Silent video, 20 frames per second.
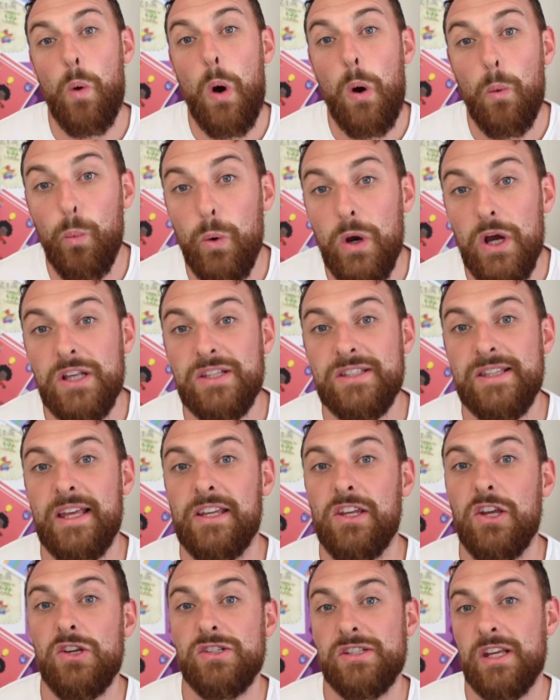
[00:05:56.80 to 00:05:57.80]
what words they're
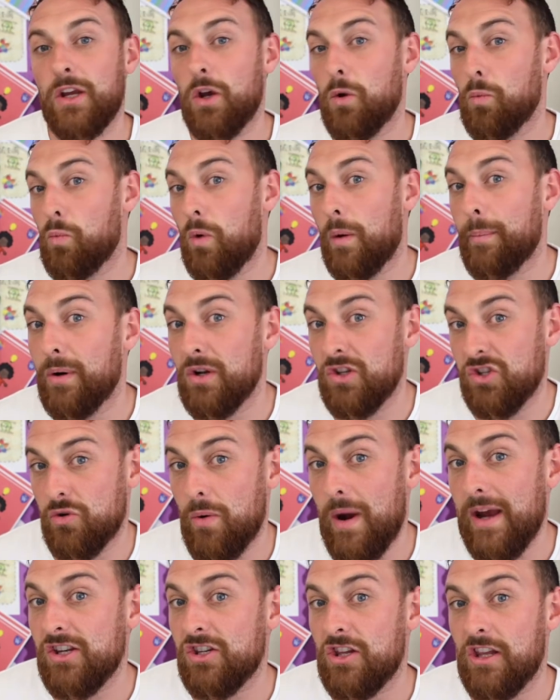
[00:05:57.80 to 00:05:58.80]
using and what
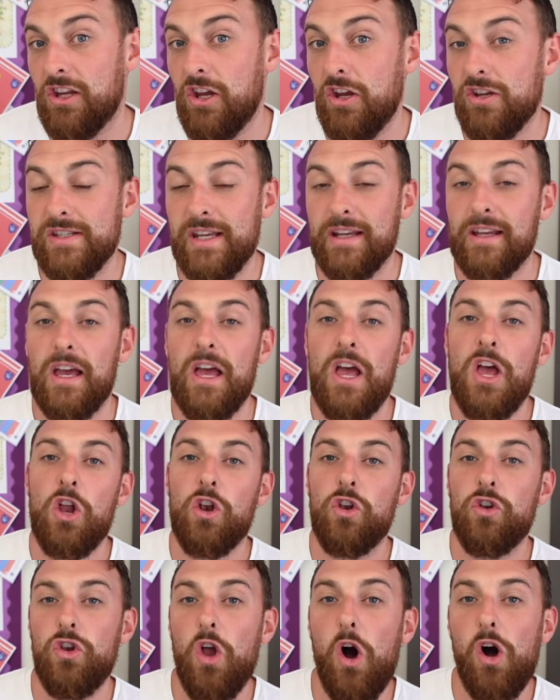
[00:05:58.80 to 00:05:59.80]
punctuation they're using,
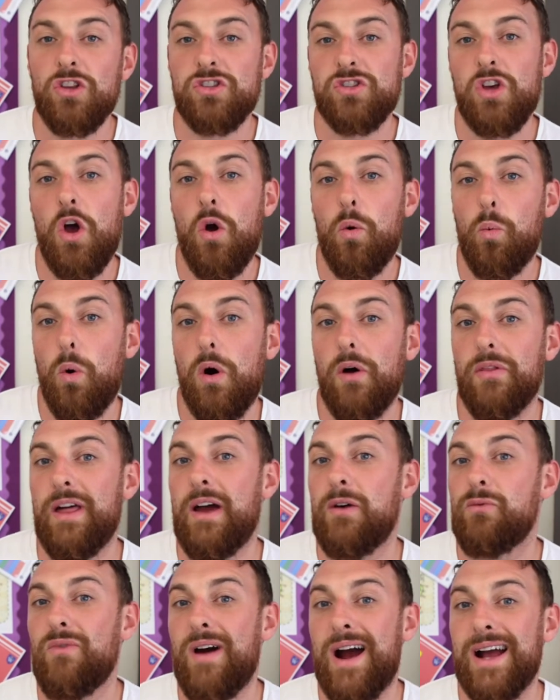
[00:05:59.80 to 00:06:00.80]
not what
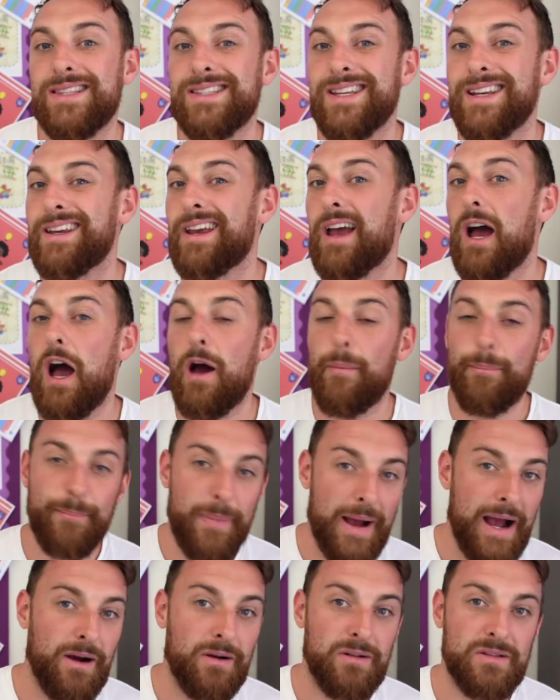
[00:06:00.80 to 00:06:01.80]
they're writing
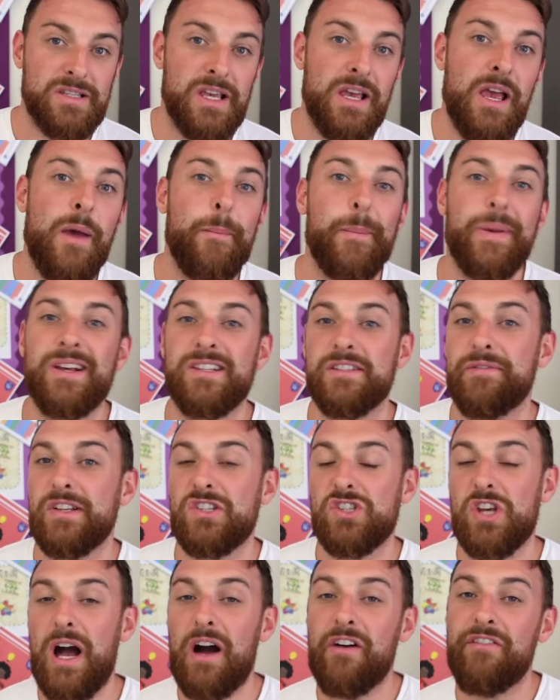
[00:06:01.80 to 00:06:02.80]
about. Because if a
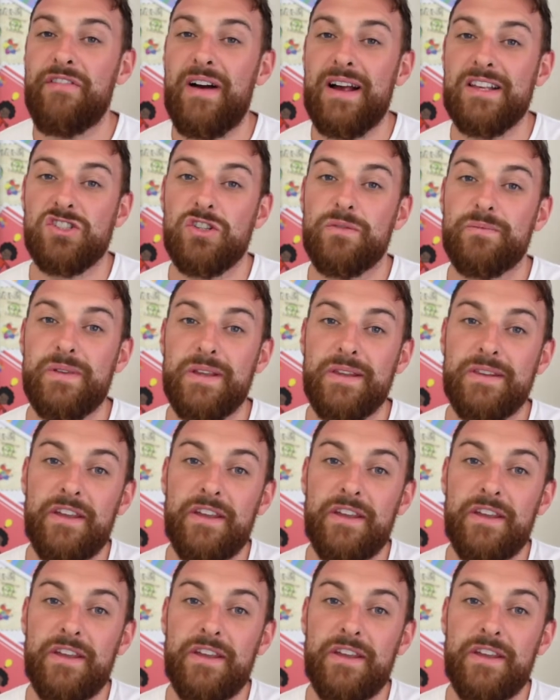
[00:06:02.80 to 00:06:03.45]
child finds something